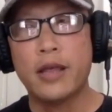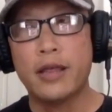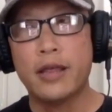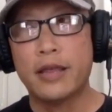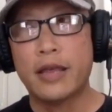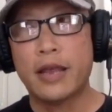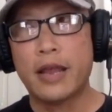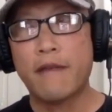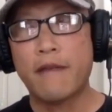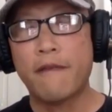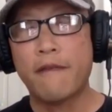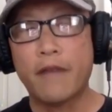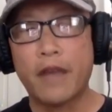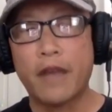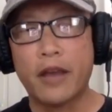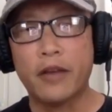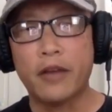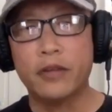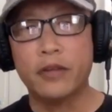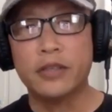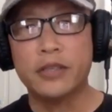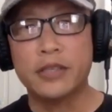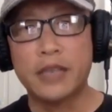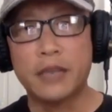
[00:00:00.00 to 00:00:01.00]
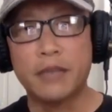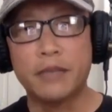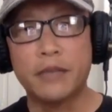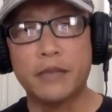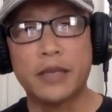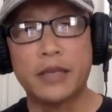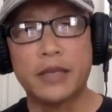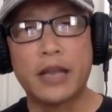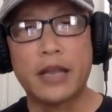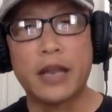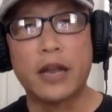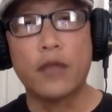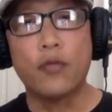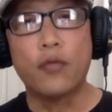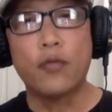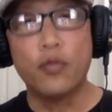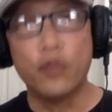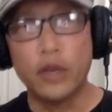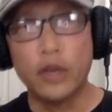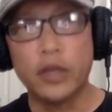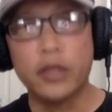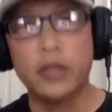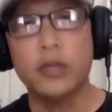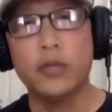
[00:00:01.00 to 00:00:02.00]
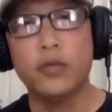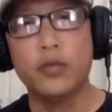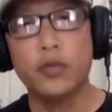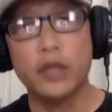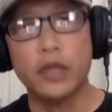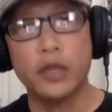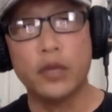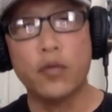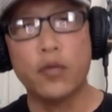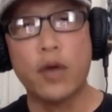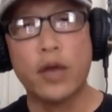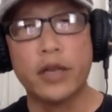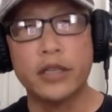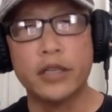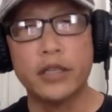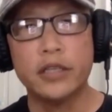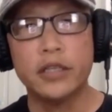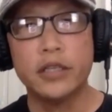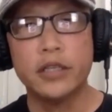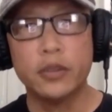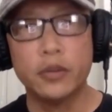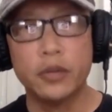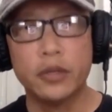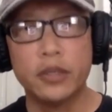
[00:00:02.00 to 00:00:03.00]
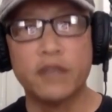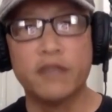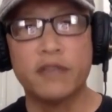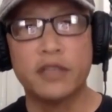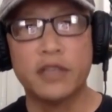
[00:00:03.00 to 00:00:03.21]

that i found something that i really really wanted to do with the